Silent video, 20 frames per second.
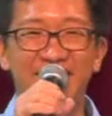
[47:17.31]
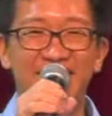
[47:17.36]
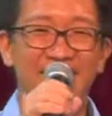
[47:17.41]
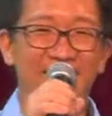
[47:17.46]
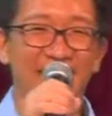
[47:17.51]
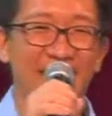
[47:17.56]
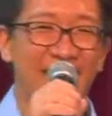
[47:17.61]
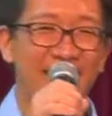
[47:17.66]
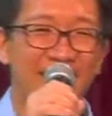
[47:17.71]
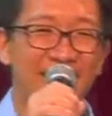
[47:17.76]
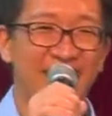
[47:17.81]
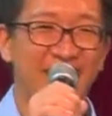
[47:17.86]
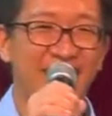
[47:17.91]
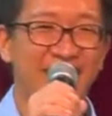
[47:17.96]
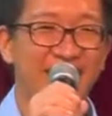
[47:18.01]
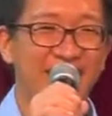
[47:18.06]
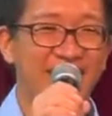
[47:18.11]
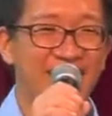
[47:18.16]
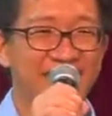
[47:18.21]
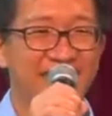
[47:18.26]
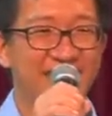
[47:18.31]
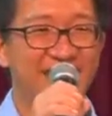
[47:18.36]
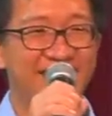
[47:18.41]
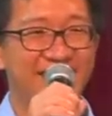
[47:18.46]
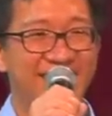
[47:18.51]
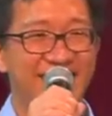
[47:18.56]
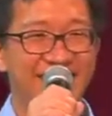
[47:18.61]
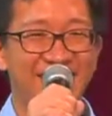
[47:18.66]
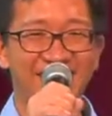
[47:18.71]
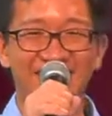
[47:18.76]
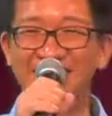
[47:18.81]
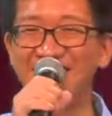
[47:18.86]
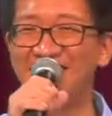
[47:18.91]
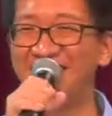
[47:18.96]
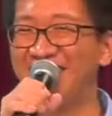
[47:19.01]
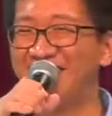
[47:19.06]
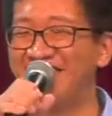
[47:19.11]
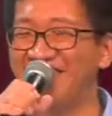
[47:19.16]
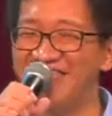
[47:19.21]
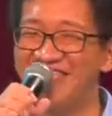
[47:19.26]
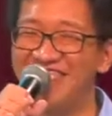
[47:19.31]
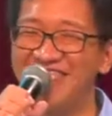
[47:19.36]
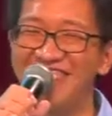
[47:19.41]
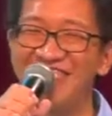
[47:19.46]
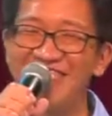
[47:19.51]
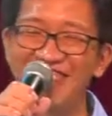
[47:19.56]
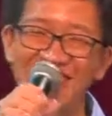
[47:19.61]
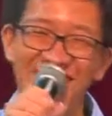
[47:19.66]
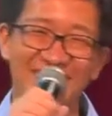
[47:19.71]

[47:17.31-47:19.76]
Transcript: the uncle there say, oh, someone know already.